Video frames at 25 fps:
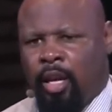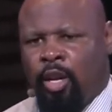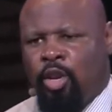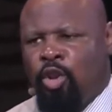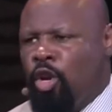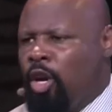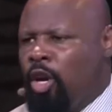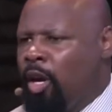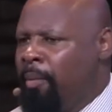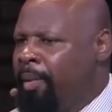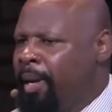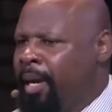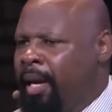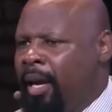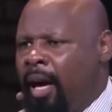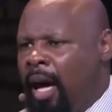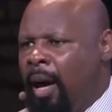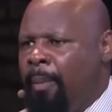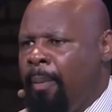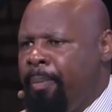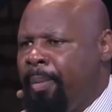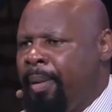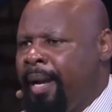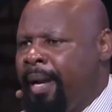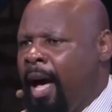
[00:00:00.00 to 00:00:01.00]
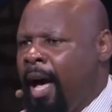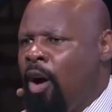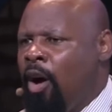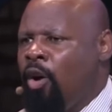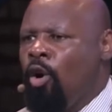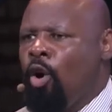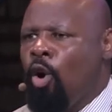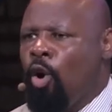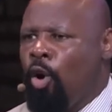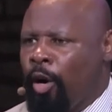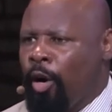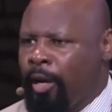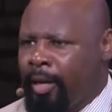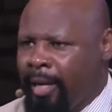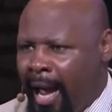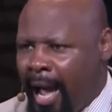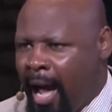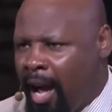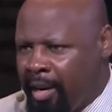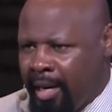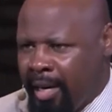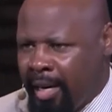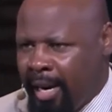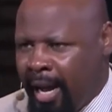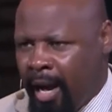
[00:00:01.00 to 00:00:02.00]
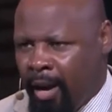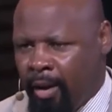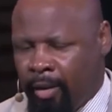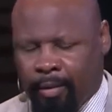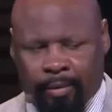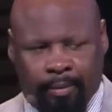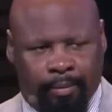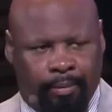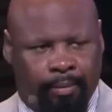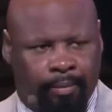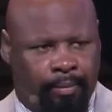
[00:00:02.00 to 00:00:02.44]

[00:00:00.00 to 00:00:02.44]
You can be up and out or down and out.